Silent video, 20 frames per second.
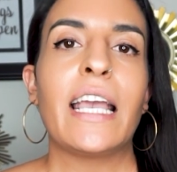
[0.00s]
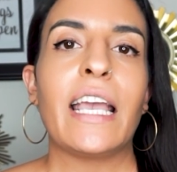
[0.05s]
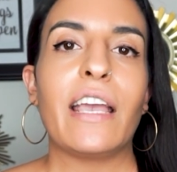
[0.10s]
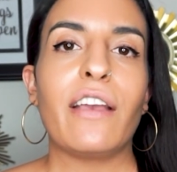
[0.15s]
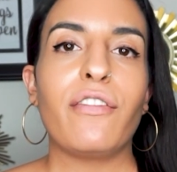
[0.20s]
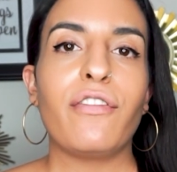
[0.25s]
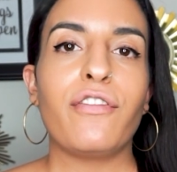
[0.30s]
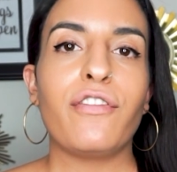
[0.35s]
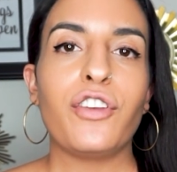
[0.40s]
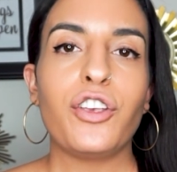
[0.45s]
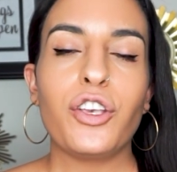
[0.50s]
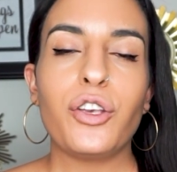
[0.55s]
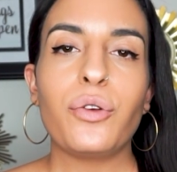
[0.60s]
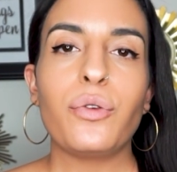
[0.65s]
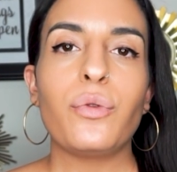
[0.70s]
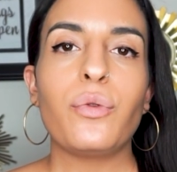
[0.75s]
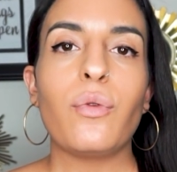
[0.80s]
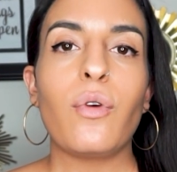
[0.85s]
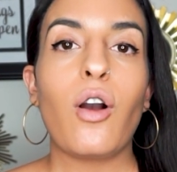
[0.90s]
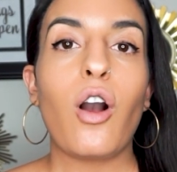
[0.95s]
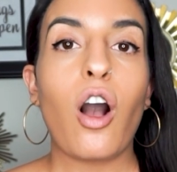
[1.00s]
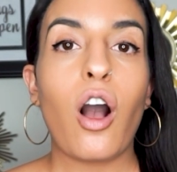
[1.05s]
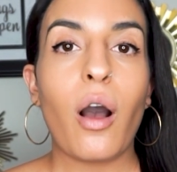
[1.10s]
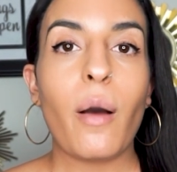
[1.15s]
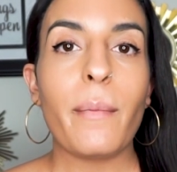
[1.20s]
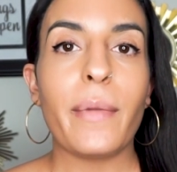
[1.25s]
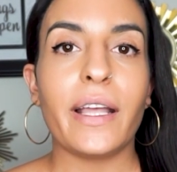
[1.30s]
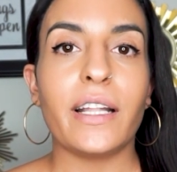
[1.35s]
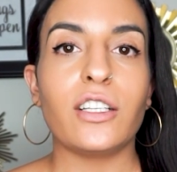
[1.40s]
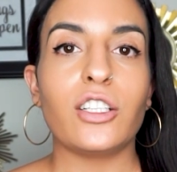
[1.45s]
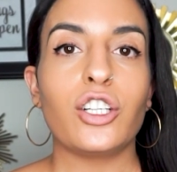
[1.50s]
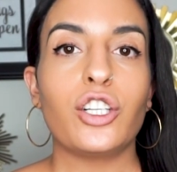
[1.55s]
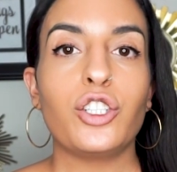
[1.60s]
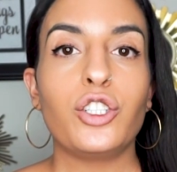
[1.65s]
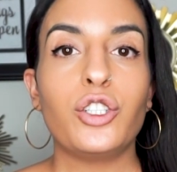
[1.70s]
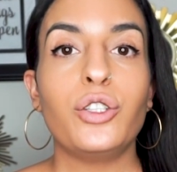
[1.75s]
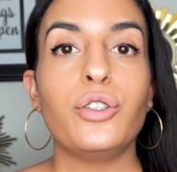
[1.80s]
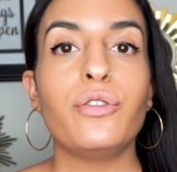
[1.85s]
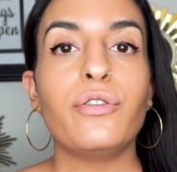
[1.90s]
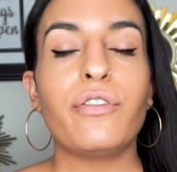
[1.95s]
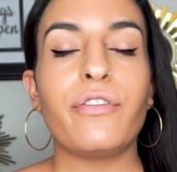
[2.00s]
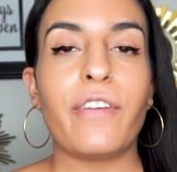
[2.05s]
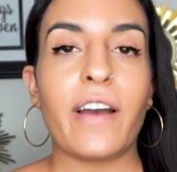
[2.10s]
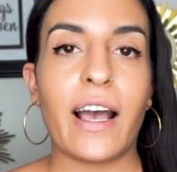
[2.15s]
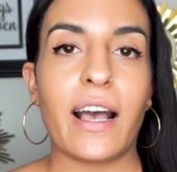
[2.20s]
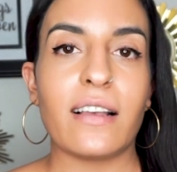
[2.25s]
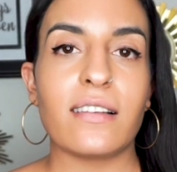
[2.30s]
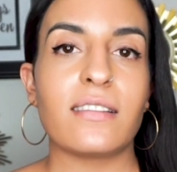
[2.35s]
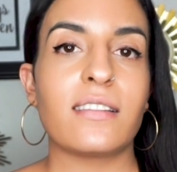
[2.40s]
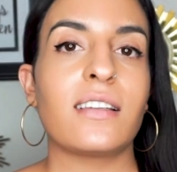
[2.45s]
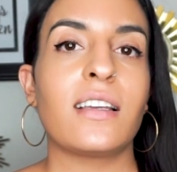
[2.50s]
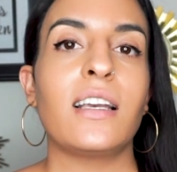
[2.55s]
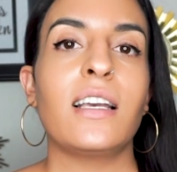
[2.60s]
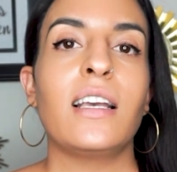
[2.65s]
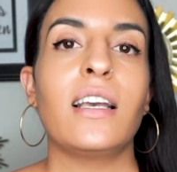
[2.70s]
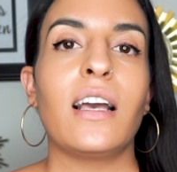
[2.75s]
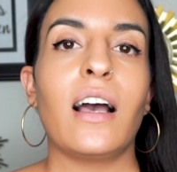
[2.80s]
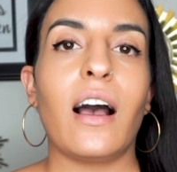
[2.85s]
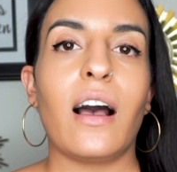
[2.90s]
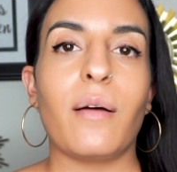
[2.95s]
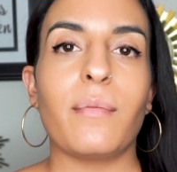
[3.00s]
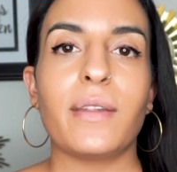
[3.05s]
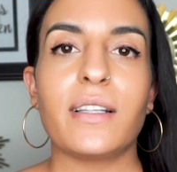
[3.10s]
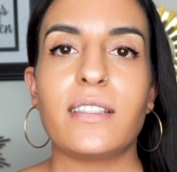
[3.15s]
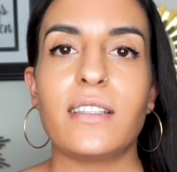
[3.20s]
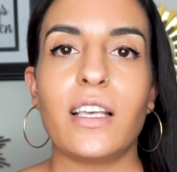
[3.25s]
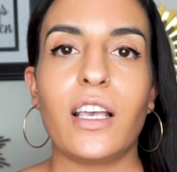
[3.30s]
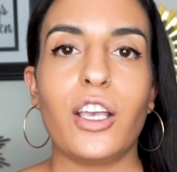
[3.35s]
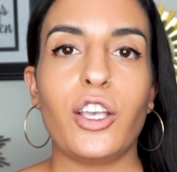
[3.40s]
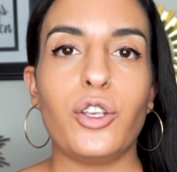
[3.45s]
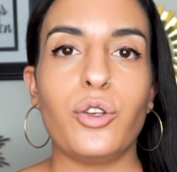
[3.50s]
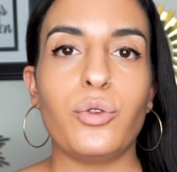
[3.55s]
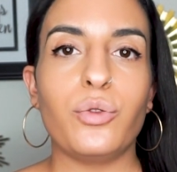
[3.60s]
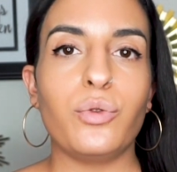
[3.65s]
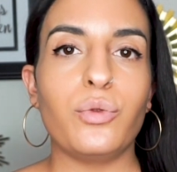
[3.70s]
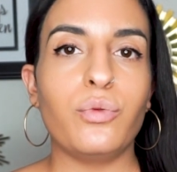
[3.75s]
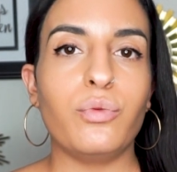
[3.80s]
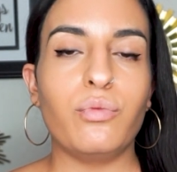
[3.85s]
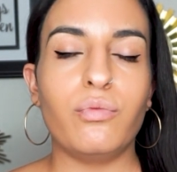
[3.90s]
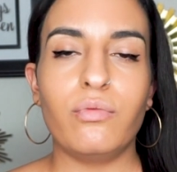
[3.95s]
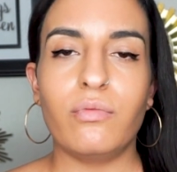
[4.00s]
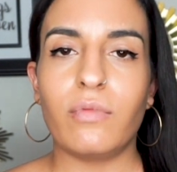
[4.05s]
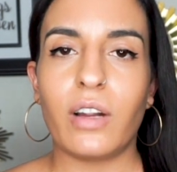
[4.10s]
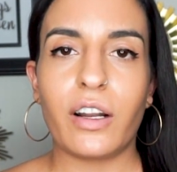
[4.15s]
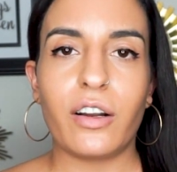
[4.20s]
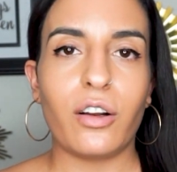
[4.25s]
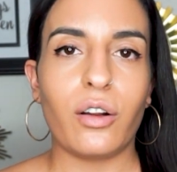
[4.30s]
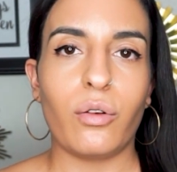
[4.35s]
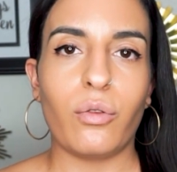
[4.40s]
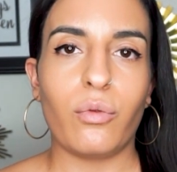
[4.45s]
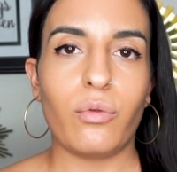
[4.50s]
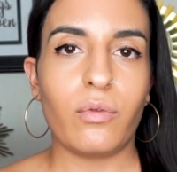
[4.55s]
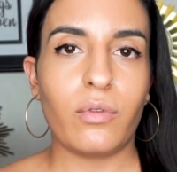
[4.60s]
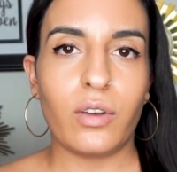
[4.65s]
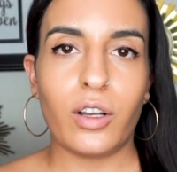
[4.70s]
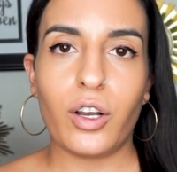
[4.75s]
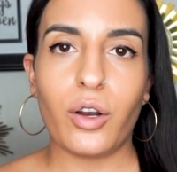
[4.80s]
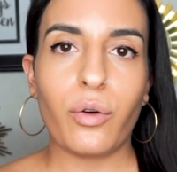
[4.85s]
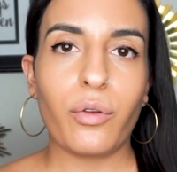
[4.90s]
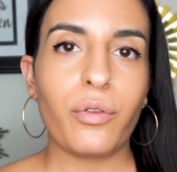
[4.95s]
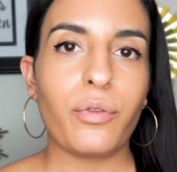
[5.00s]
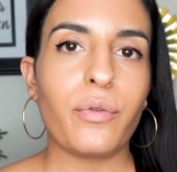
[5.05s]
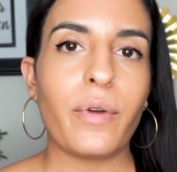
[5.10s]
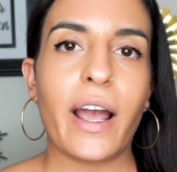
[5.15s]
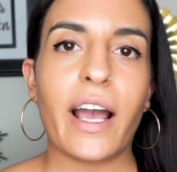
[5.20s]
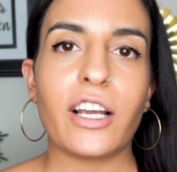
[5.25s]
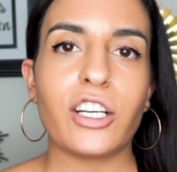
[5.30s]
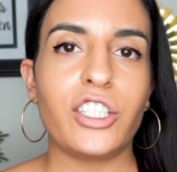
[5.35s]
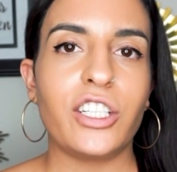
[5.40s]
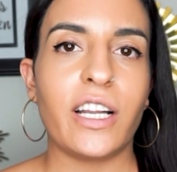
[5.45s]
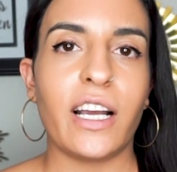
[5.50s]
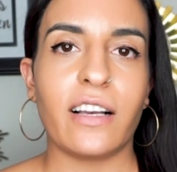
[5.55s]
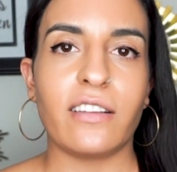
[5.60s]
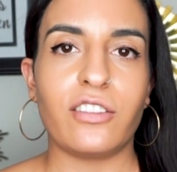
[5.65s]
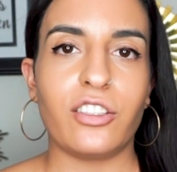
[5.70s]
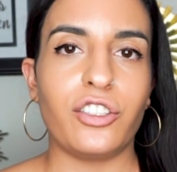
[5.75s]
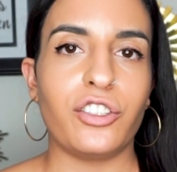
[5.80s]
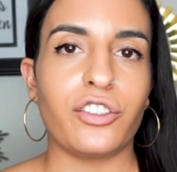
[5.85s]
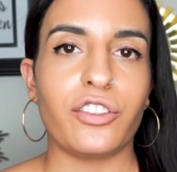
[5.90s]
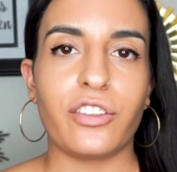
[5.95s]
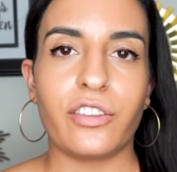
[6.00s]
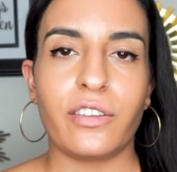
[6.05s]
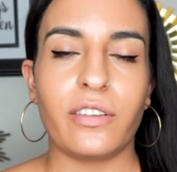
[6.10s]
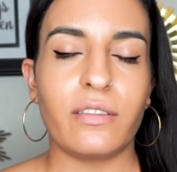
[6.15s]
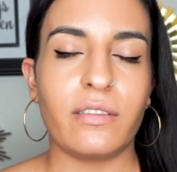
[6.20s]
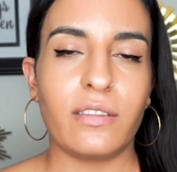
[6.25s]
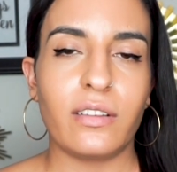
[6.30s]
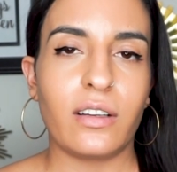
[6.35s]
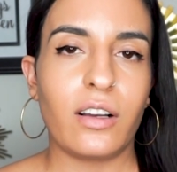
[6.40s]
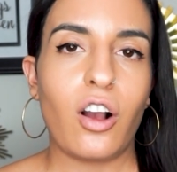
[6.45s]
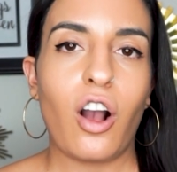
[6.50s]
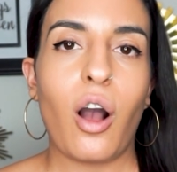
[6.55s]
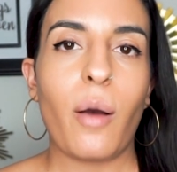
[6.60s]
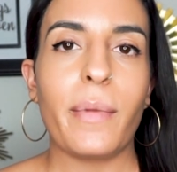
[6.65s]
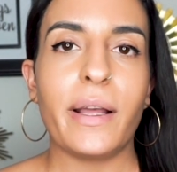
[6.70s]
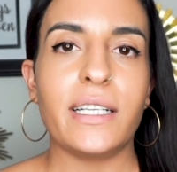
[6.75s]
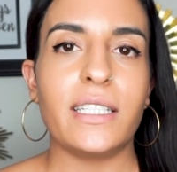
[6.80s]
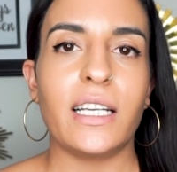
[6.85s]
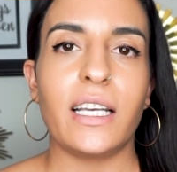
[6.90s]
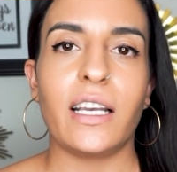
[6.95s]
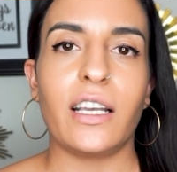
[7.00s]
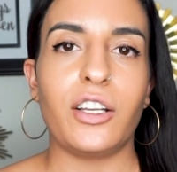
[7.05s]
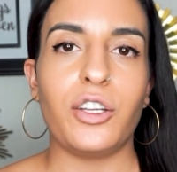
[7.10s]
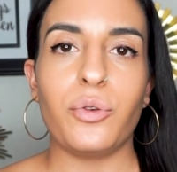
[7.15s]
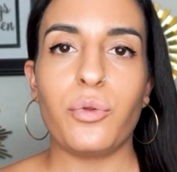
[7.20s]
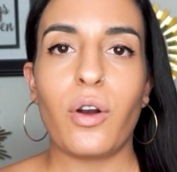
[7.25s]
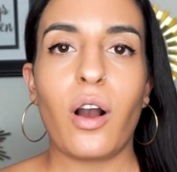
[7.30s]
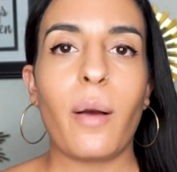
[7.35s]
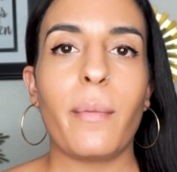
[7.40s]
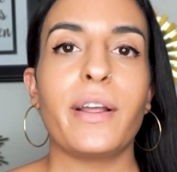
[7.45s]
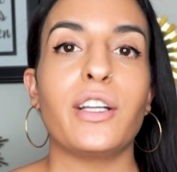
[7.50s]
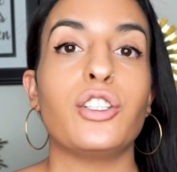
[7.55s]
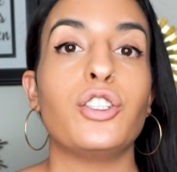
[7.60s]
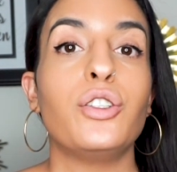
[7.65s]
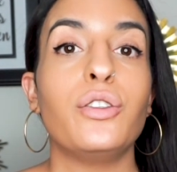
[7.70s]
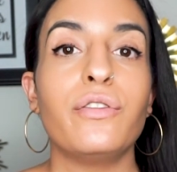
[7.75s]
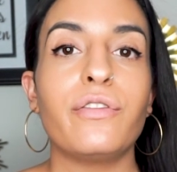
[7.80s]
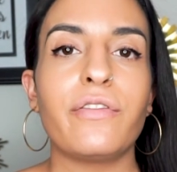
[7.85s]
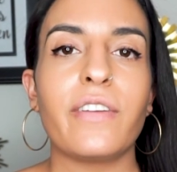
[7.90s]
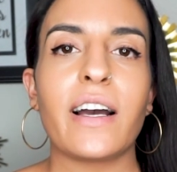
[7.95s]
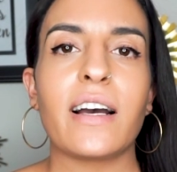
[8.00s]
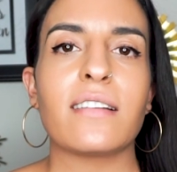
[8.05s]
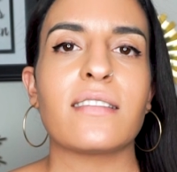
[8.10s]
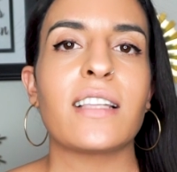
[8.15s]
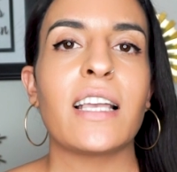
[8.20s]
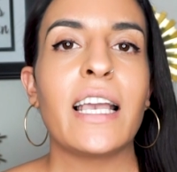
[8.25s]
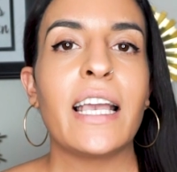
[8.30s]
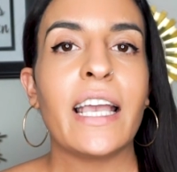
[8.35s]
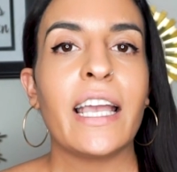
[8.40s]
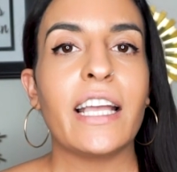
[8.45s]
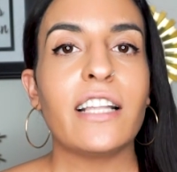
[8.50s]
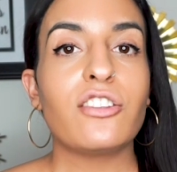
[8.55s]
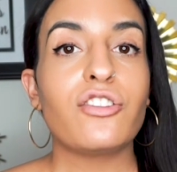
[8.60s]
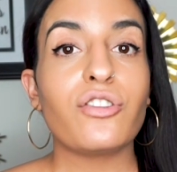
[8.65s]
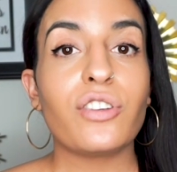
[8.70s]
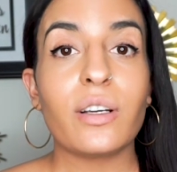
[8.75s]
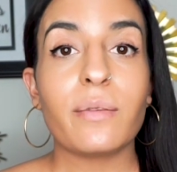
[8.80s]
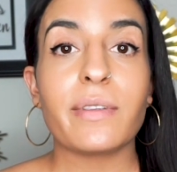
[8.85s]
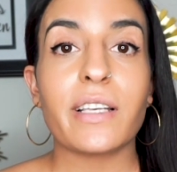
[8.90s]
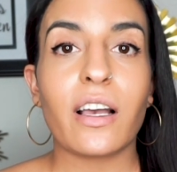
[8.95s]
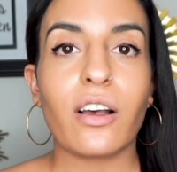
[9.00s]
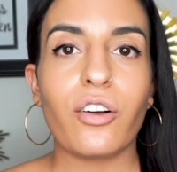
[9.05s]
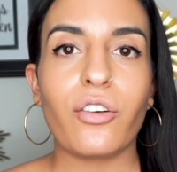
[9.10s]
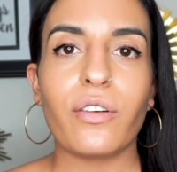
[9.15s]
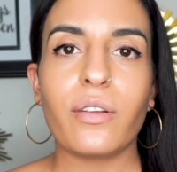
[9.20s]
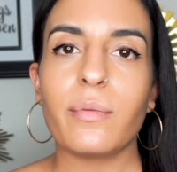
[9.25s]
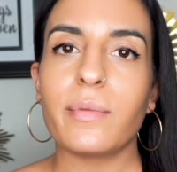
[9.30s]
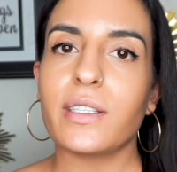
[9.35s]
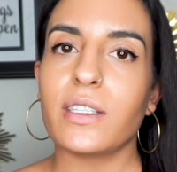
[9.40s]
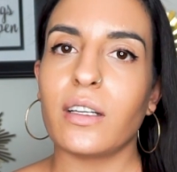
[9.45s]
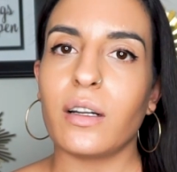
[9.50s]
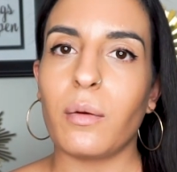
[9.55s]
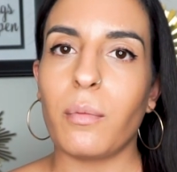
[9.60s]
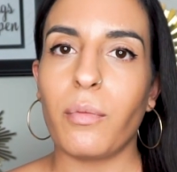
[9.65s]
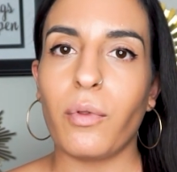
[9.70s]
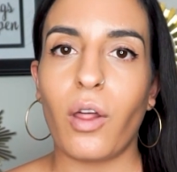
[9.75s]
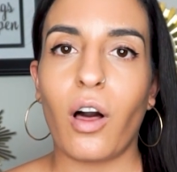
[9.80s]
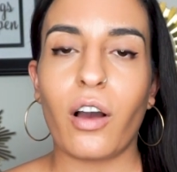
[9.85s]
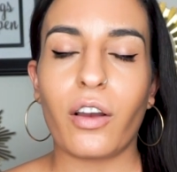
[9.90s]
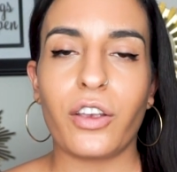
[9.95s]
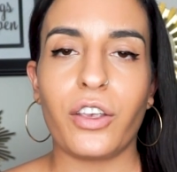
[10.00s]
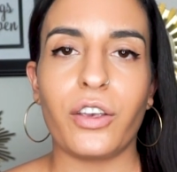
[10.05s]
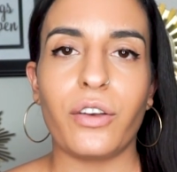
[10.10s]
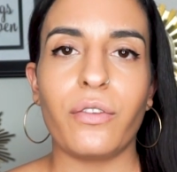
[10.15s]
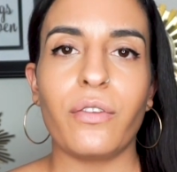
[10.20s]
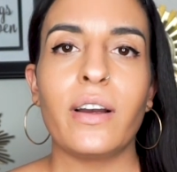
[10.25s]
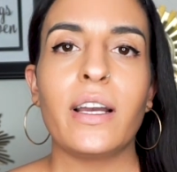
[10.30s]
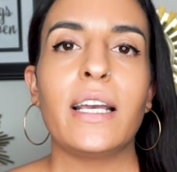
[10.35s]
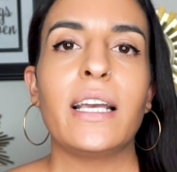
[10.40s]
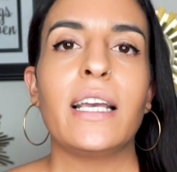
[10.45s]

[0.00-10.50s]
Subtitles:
If you comment too fast, let's say you, go through hashtags and you're commenting and you comment too fast, Instagram's algorithm is gonna block you.